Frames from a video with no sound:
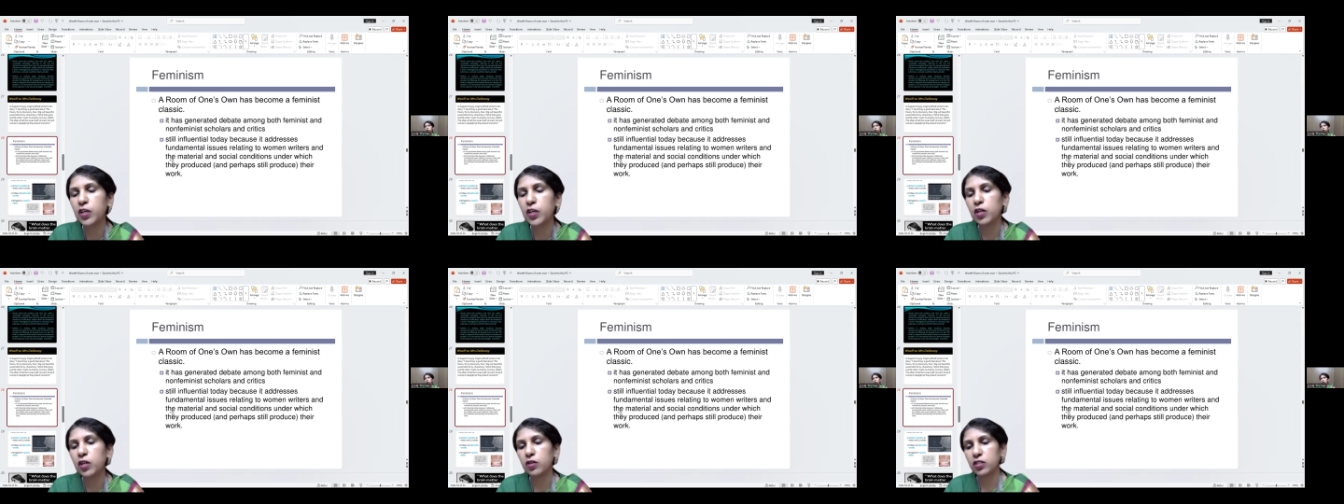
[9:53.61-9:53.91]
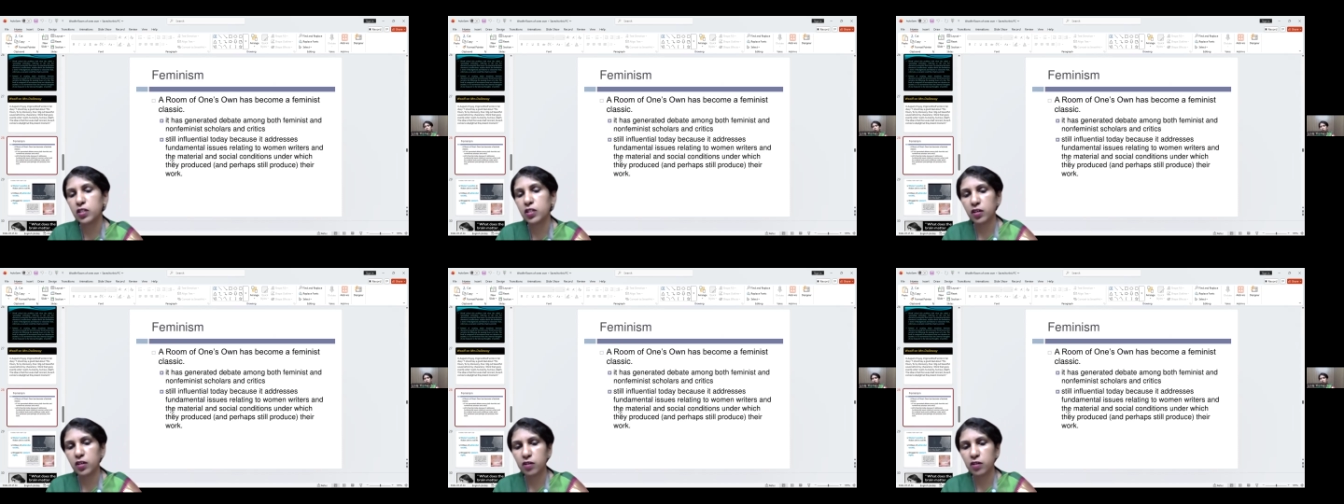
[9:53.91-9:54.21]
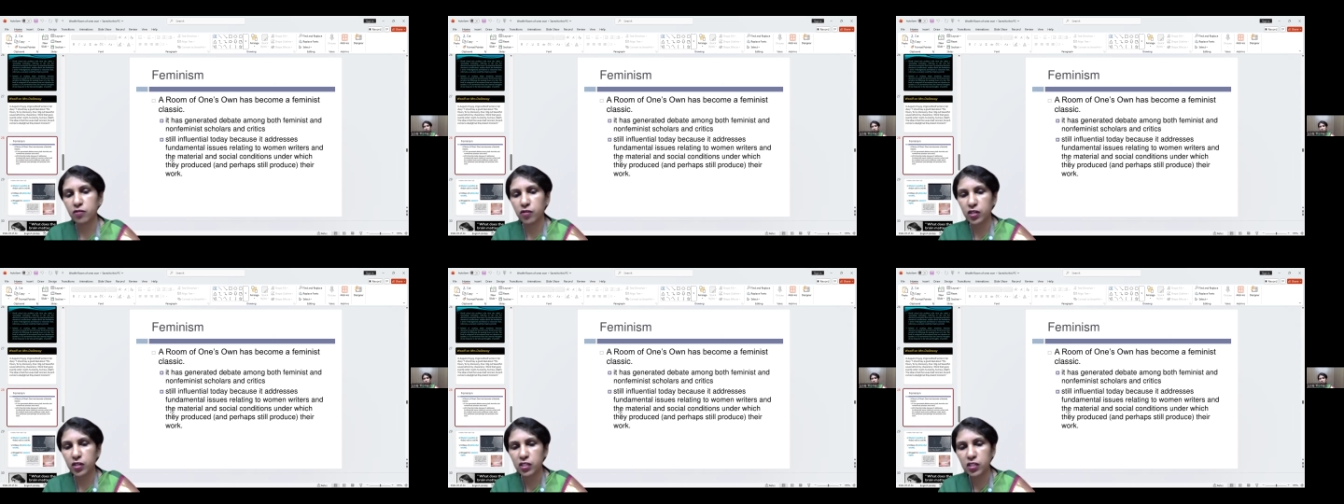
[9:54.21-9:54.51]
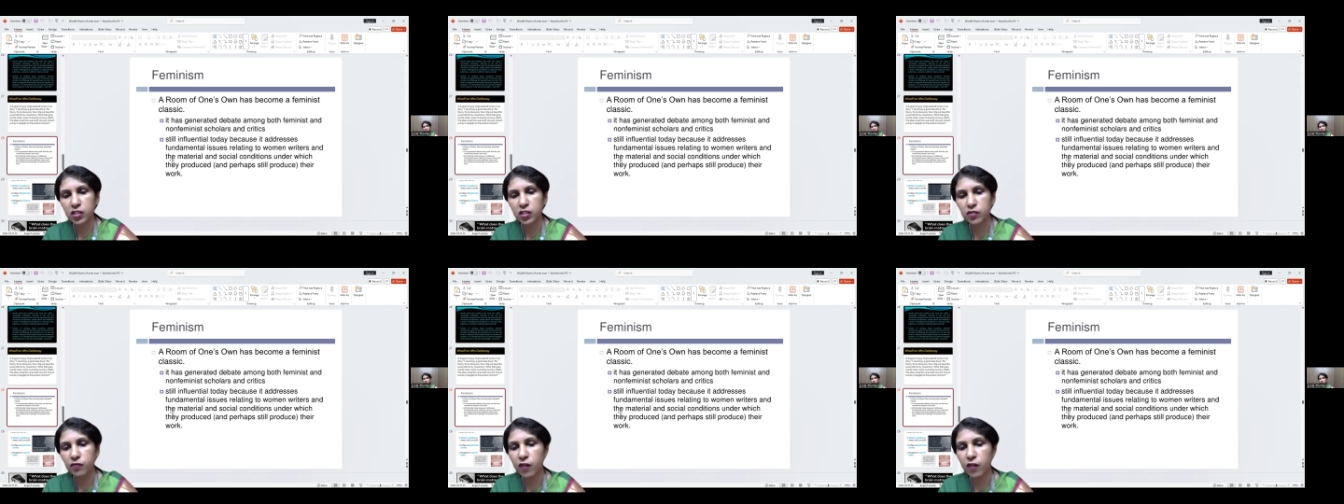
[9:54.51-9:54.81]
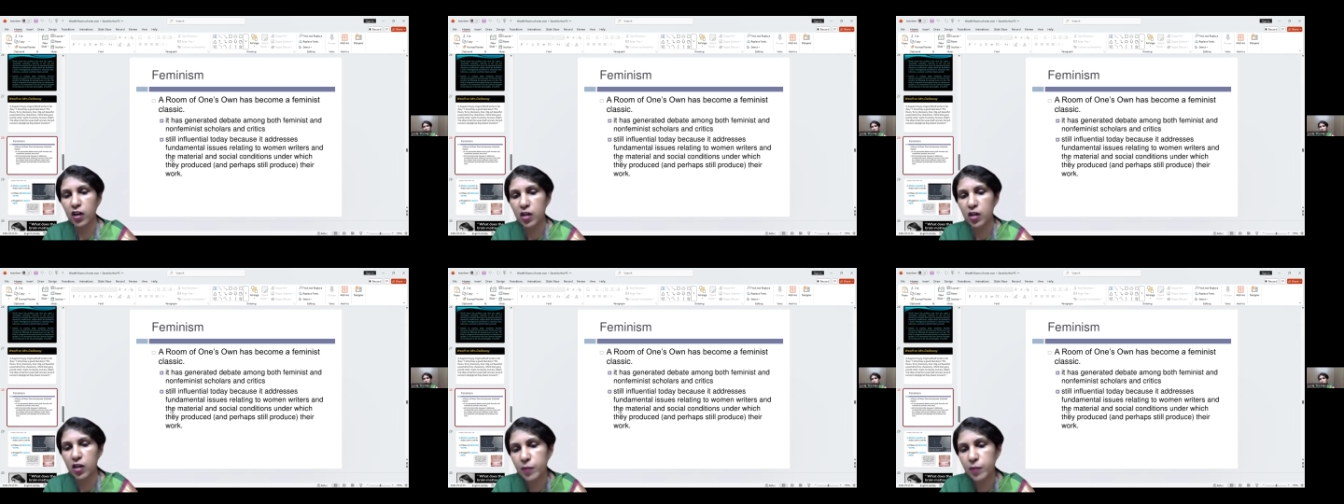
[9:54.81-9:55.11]
because it addresses
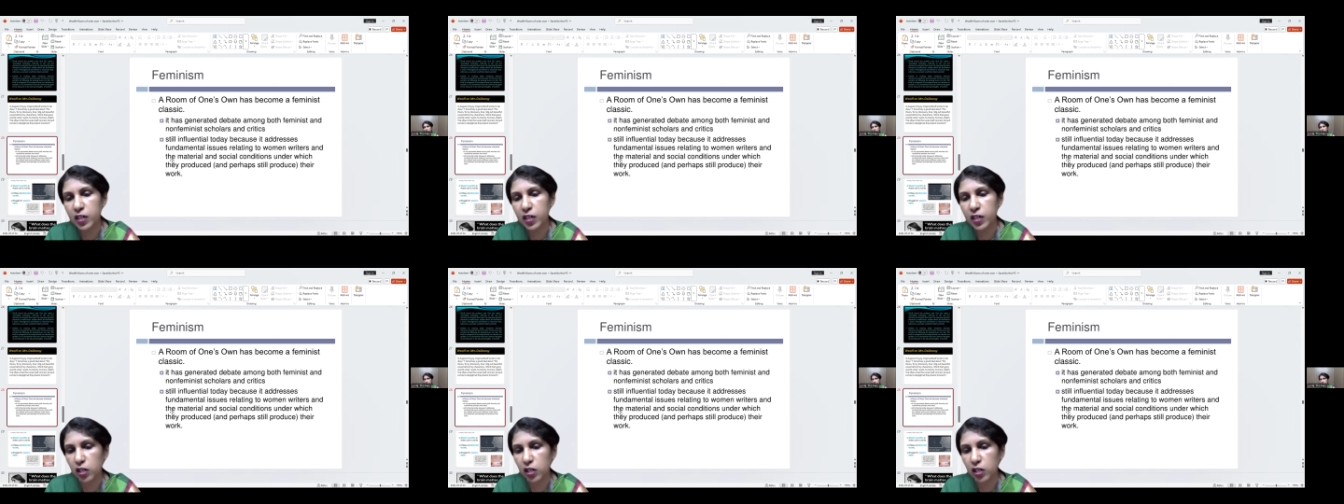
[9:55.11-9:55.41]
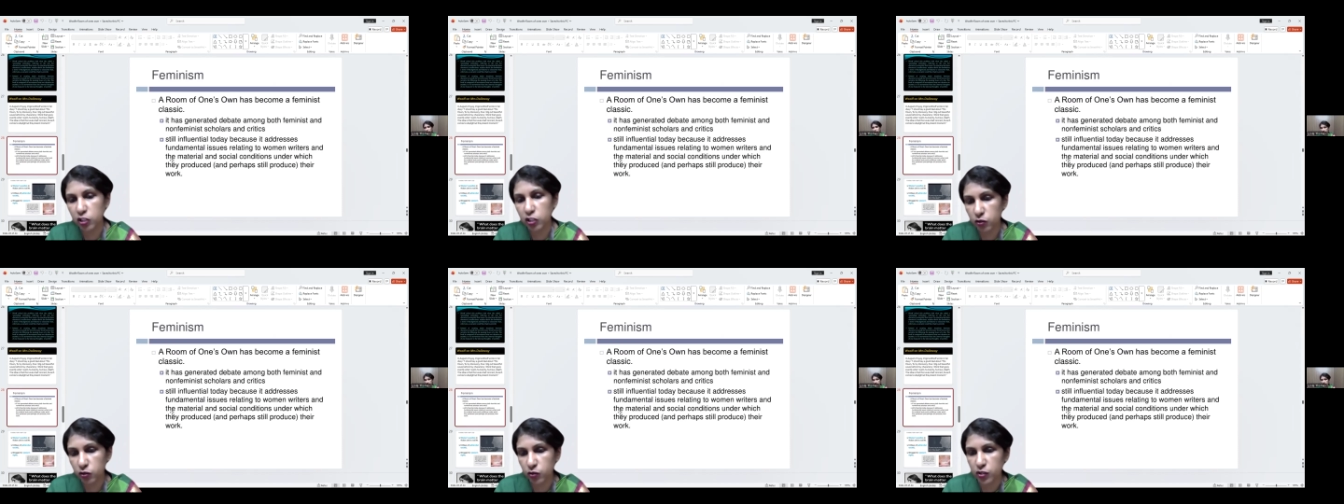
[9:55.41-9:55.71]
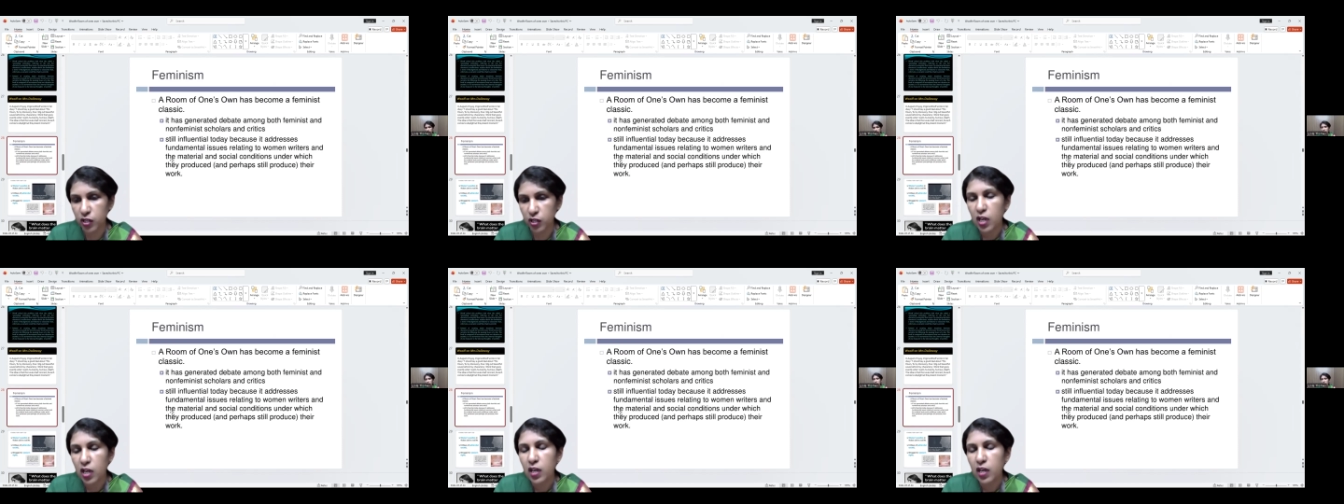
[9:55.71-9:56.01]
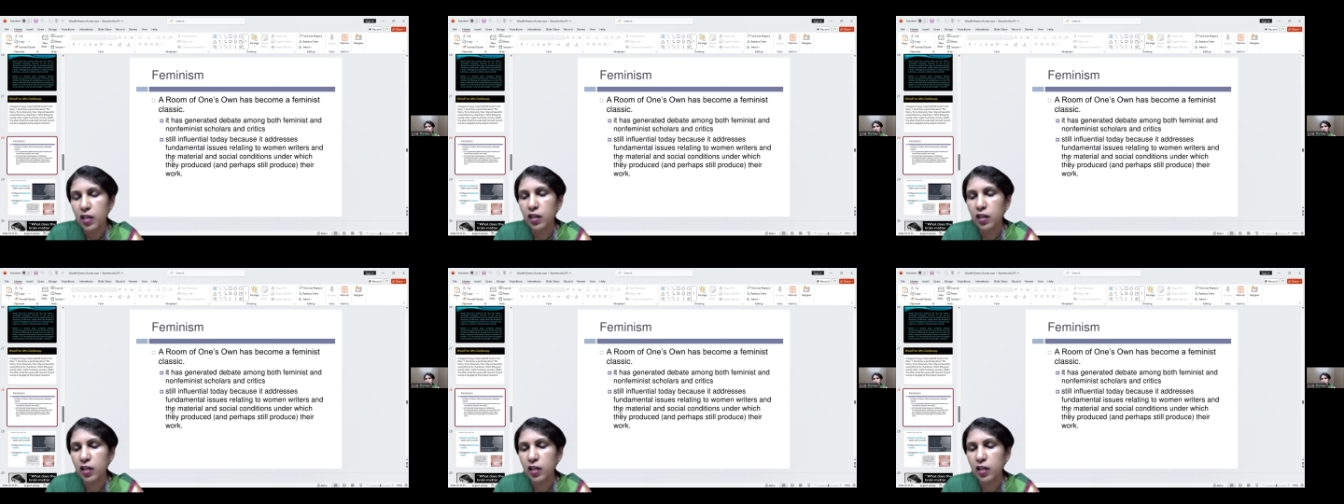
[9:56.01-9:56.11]
fundamental issues